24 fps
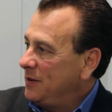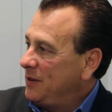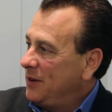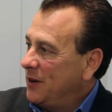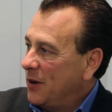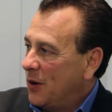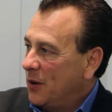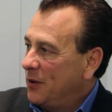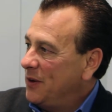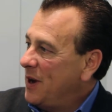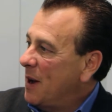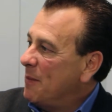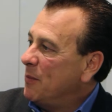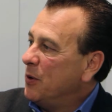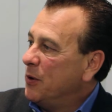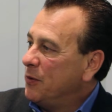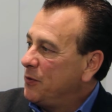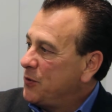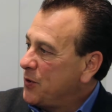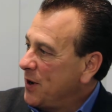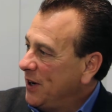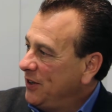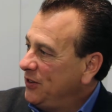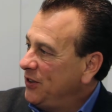you know, a number
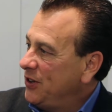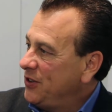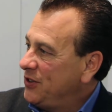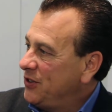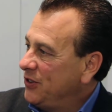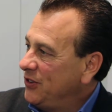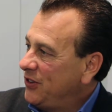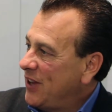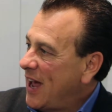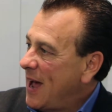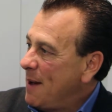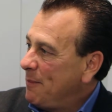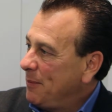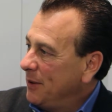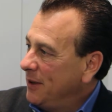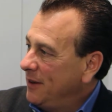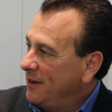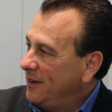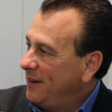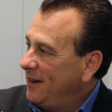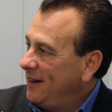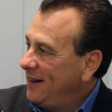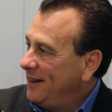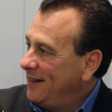of transitions
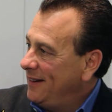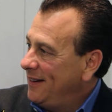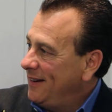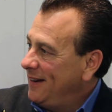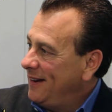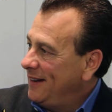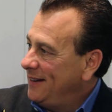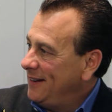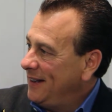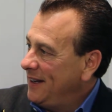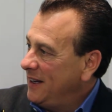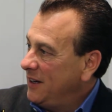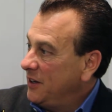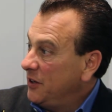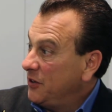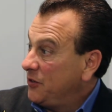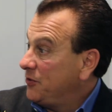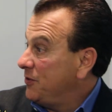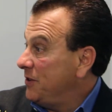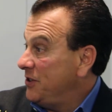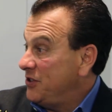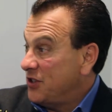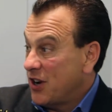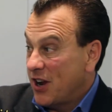happen in, in the
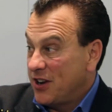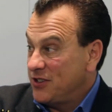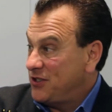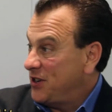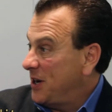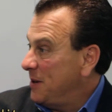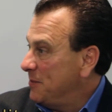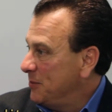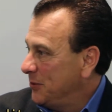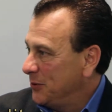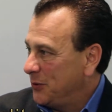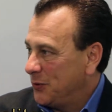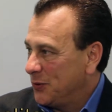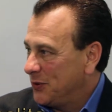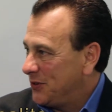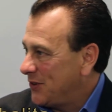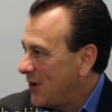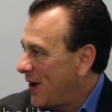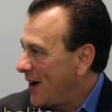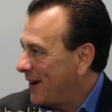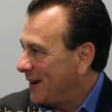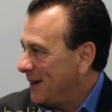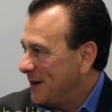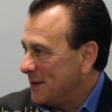industry. John Chambers was
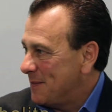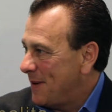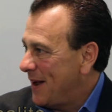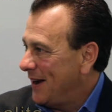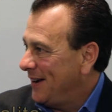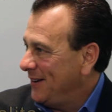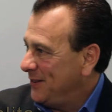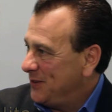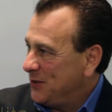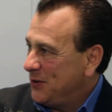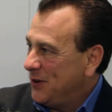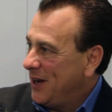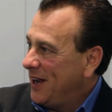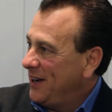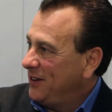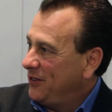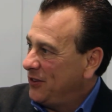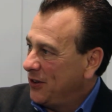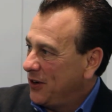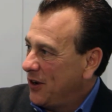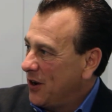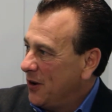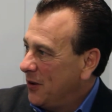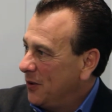talking about it two
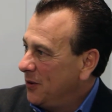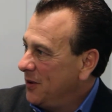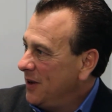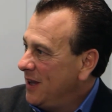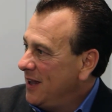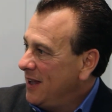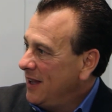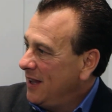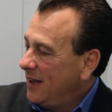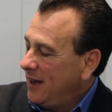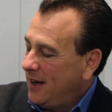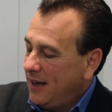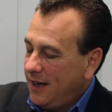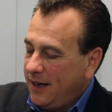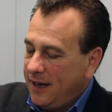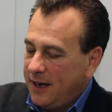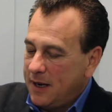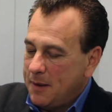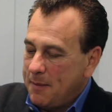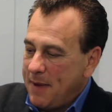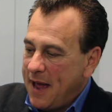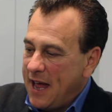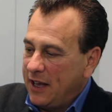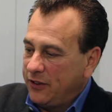days ago
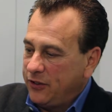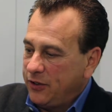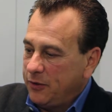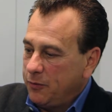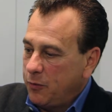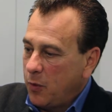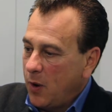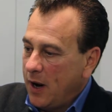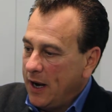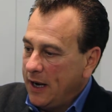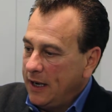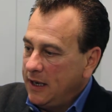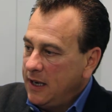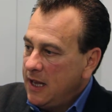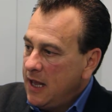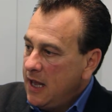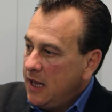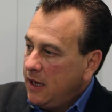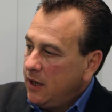in, a massive way.